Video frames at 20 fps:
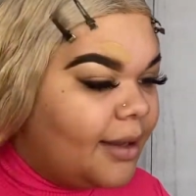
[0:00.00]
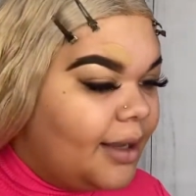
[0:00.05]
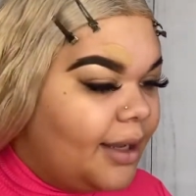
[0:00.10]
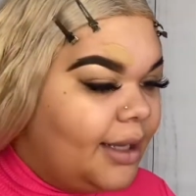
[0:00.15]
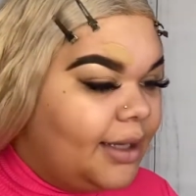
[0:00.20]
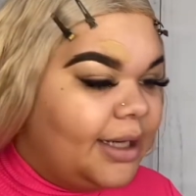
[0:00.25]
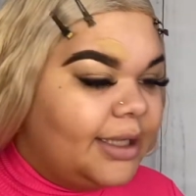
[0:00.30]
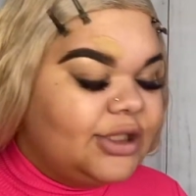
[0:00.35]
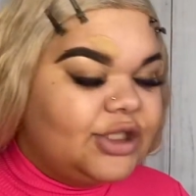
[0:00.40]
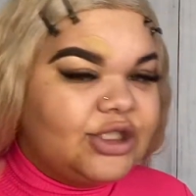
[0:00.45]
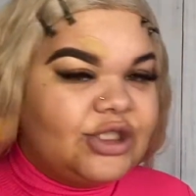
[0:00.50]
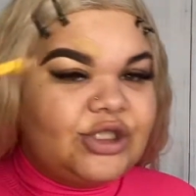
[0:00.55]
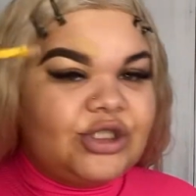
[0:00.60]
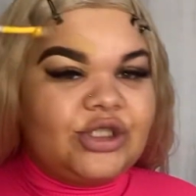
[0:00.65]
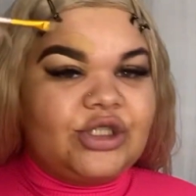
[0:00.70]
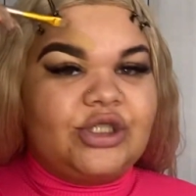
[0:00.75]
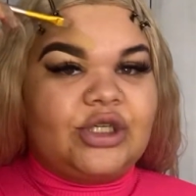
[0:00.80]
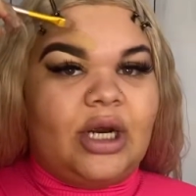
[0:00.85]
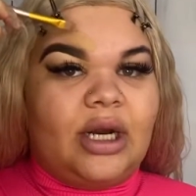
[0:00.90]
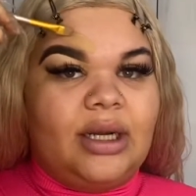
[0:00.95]
And I just
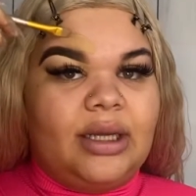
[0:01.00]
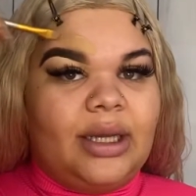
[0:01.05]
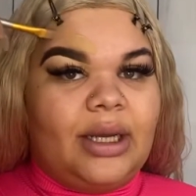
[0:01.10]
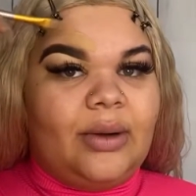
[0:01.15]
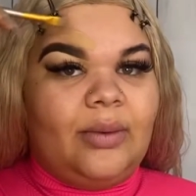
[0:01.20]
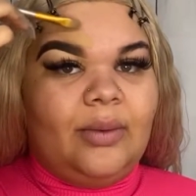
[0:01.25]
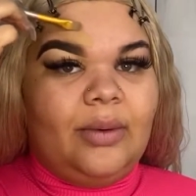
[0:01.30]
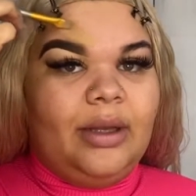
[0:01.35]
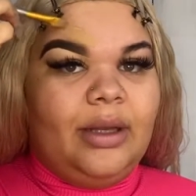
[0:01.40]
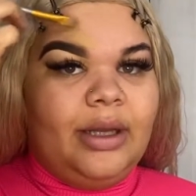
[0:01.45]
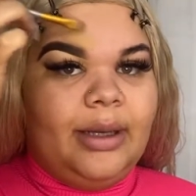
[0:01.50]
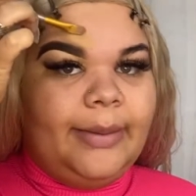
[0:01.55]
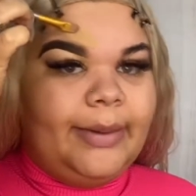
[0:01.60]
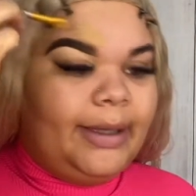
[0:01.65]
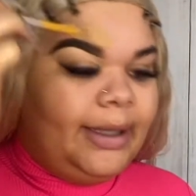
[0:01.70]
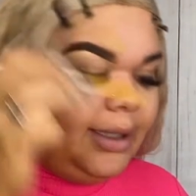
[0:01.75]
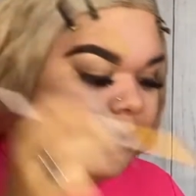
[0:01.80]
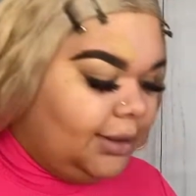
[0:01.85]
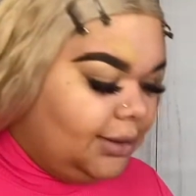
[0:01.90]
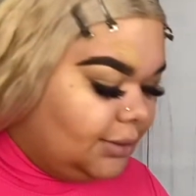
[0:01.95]
start like way up
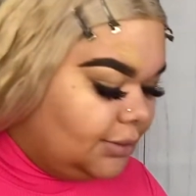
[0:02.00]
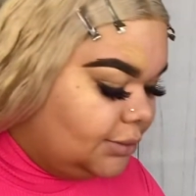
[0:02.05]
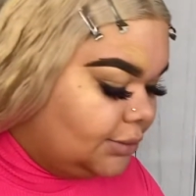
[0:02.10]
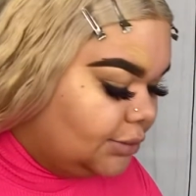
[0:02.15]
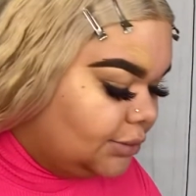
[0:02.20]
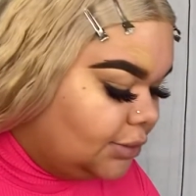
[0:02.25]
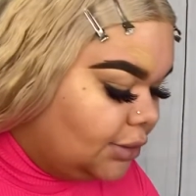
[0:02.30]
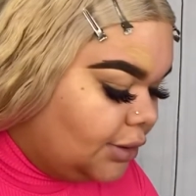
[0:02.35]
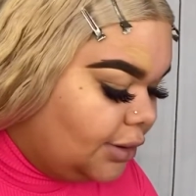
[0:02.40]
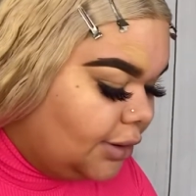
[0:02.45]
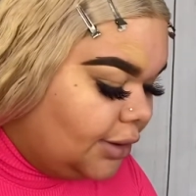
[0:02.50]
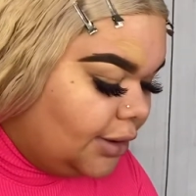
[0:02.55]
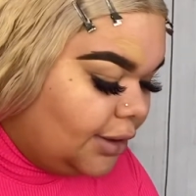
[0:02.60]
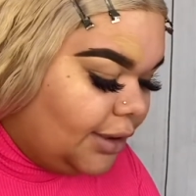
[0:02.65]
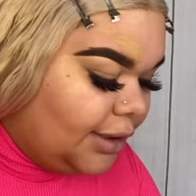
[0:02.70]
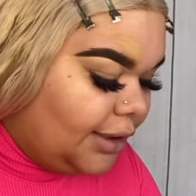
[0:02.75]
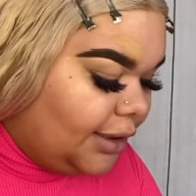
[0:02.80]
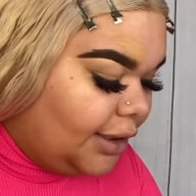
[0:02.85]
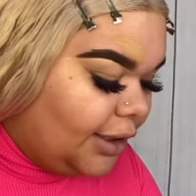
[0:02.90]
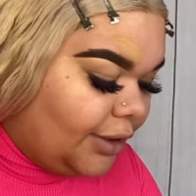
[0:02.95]
here,
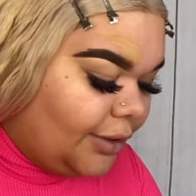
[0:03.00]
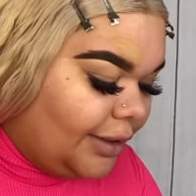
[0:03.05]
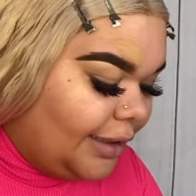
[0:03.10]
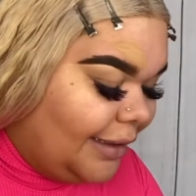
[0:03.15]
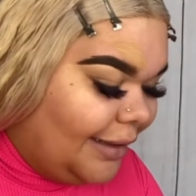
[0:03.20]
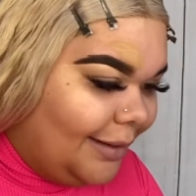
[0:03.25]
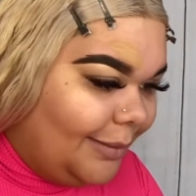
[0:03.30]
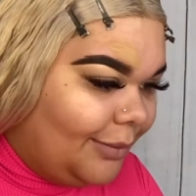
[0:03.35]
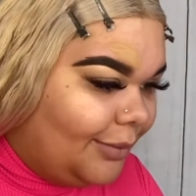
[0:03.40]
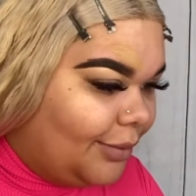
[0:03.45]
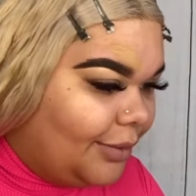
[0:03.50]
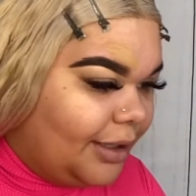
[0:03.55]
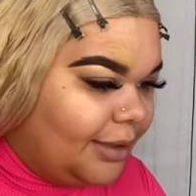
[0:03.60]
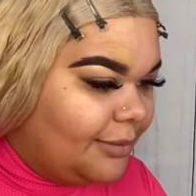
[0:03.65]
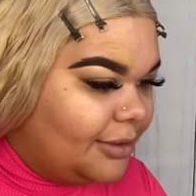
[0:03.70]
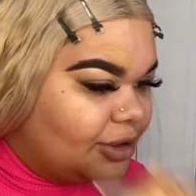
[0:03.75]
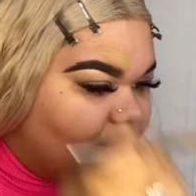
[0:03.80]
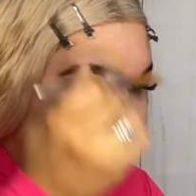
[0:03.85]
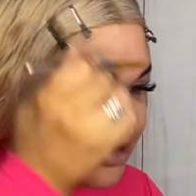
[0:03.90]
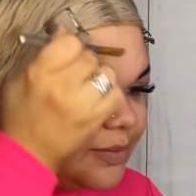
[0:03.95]
and I grab pretty
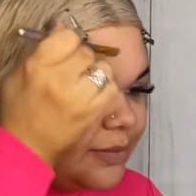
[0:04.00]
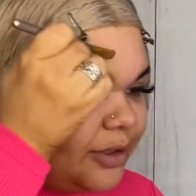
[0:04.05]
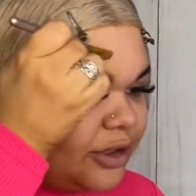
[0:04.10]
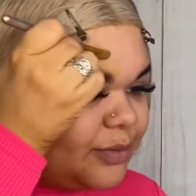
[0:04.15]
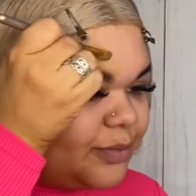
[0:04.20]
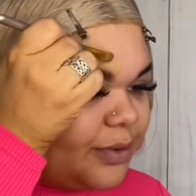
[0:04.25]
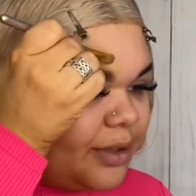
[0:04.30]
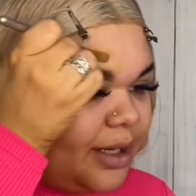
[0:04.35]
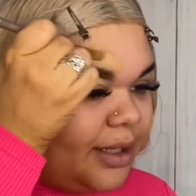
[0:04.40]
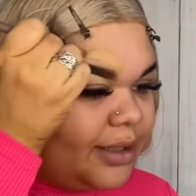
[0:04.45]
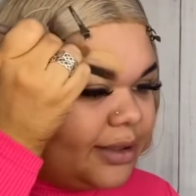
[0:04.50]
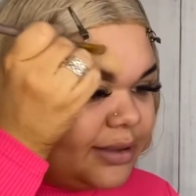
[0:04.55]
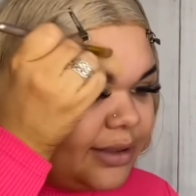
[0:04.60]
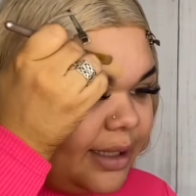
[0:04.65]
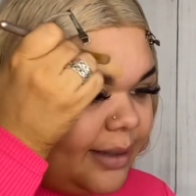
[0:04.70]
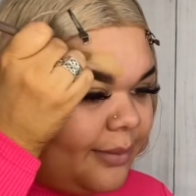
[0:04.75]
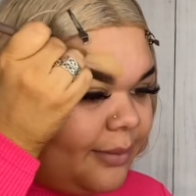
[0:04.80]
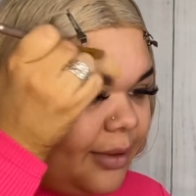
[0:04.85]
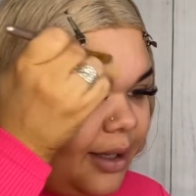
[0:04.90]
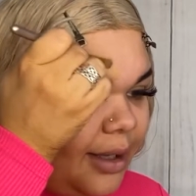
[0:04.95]
much as much product
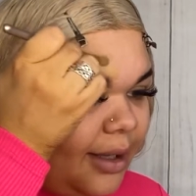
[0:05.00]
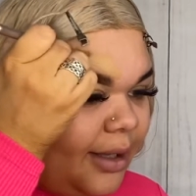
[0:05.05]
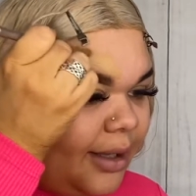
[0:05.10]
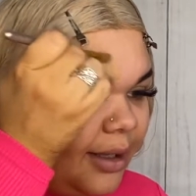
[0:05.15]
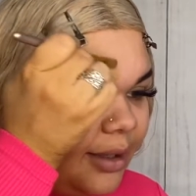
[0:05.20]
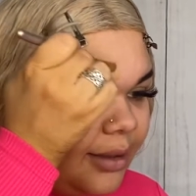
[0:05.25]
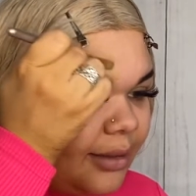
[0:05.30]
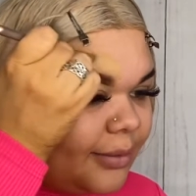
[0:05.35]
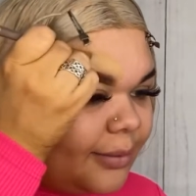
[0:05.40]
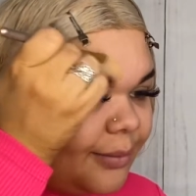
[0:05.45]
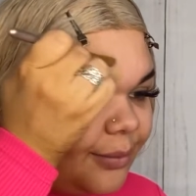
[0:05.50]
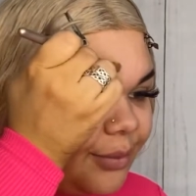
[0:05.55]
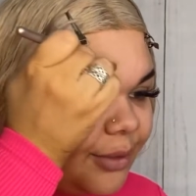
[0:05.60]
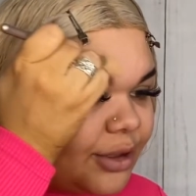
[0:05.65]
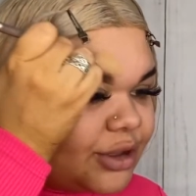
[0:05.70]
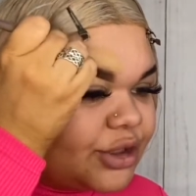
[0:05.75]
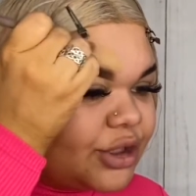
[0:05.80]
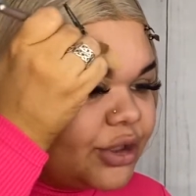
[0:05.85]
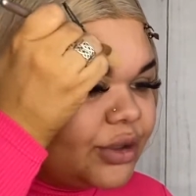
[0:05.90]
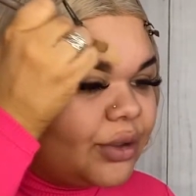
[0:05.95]
that my
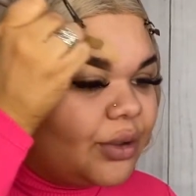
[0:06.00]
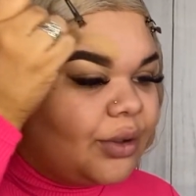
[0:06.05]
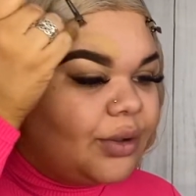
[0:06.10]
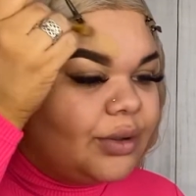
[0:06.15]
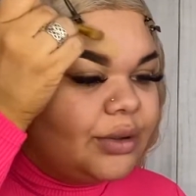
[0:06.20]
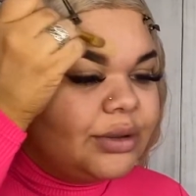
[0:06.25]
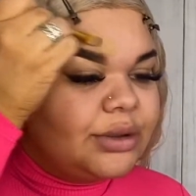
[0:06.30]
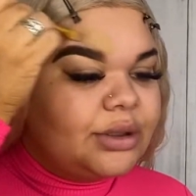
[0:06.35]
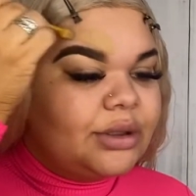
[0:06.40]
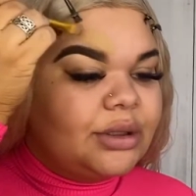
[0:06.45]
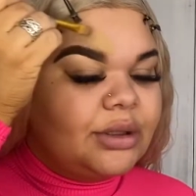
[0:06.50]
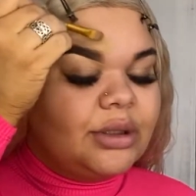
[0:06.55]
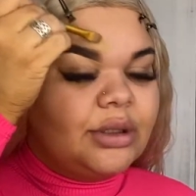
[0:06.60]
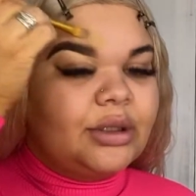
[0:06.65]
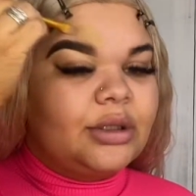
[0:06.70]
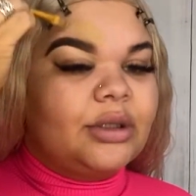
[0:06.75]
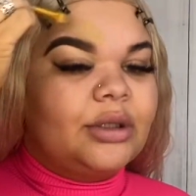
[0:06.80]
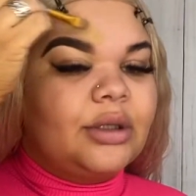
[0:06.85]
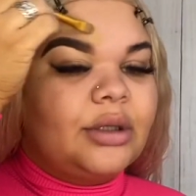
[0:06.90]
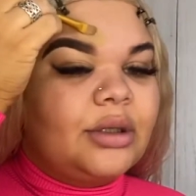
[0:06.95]
brush can hold.
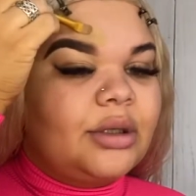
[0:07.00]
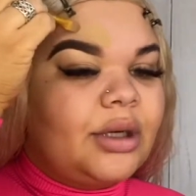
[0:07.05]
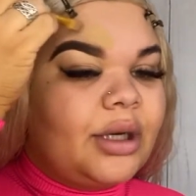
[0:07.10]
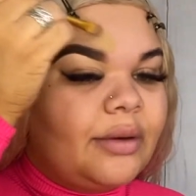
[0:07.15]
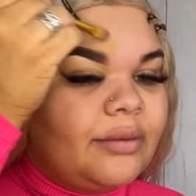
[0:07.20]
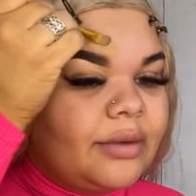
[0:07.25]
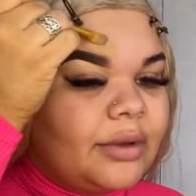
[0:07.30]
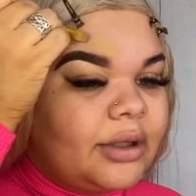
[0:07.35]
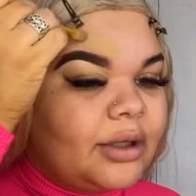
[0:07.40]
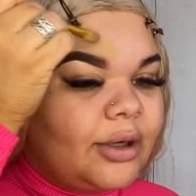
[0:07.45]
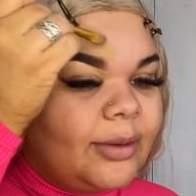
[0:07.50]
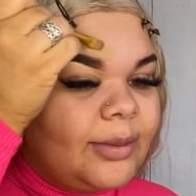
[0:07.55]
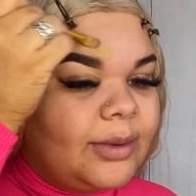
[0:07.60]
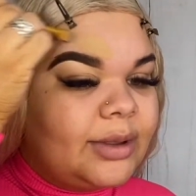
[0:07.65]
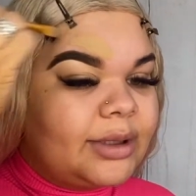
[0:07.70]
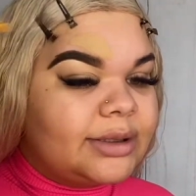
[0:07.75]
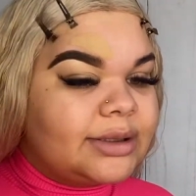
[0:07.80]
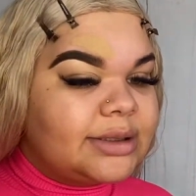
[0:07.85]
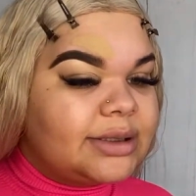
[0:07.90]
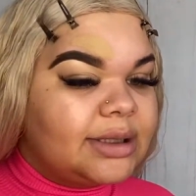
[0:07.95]
I really hope you
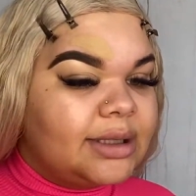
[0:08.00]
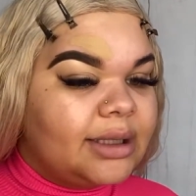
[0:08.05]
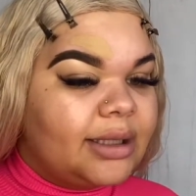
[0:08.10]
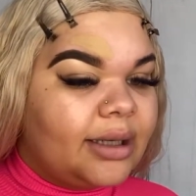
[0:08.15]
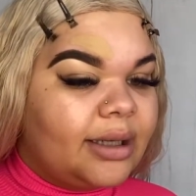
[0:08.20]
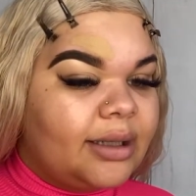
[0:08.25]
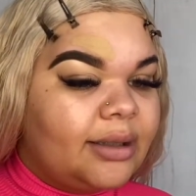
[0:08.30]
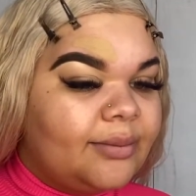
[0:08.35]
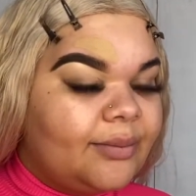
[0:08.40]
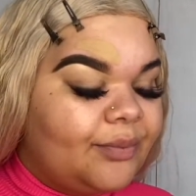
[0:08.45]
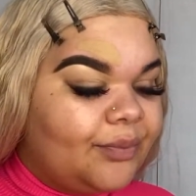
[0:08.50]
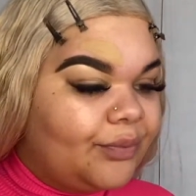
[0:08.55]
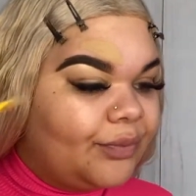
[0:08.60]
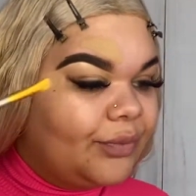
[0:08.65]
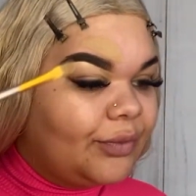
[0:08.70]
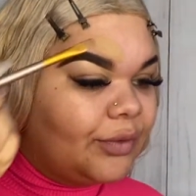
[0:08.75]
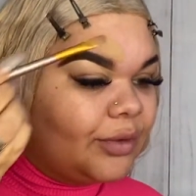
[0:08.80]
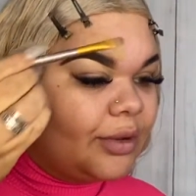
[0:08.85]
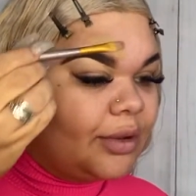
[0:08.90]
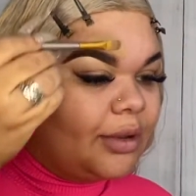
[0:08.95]
can see that.
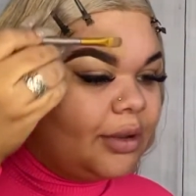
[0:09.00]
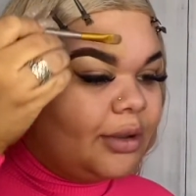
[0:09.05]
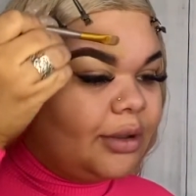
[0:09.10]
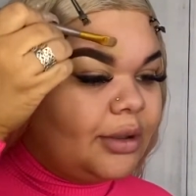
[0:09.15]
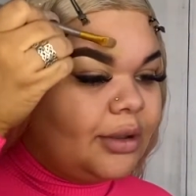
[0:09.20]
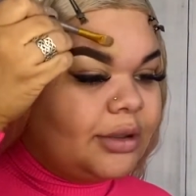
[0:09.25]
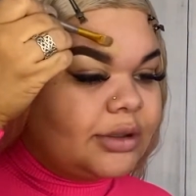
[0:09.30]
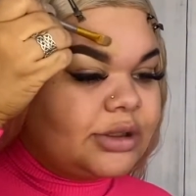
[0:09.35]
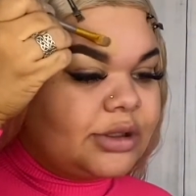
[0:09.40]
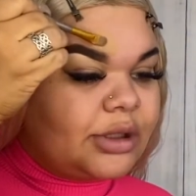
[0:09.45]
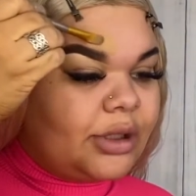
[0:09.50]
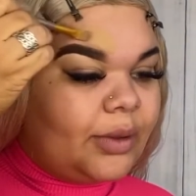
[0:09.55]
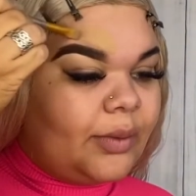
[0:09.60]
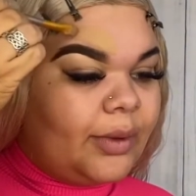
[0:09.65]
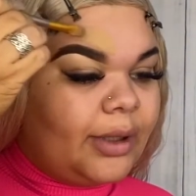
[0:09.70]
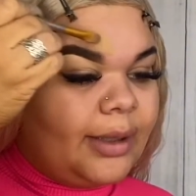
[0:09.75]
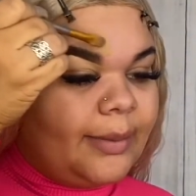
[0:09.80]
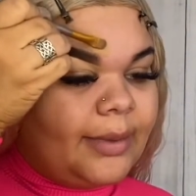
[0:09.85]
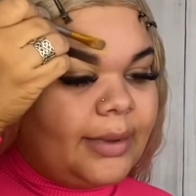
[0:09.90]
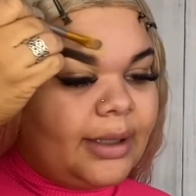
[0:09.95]
Start
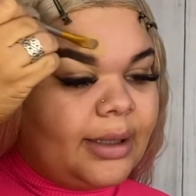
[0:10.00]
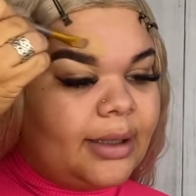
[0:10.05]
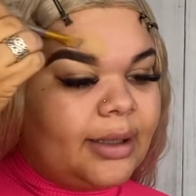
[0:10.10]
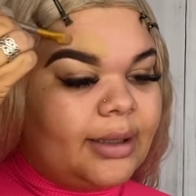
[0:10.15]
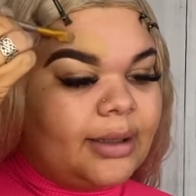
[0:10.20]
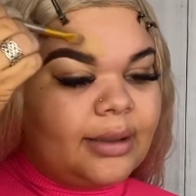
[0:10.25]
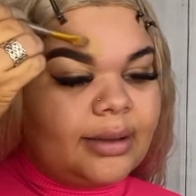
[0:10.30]
way up here,